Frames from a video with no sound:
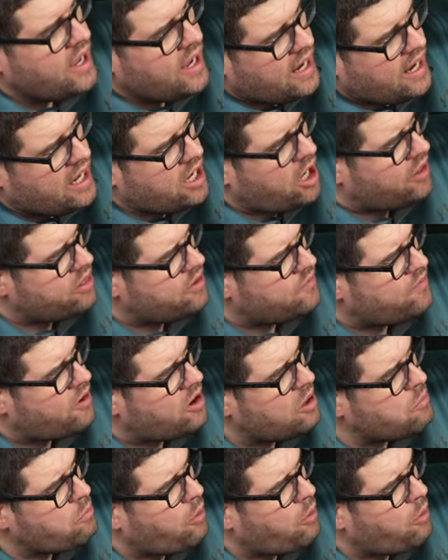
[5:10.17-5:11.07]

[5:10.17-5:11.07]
And on the very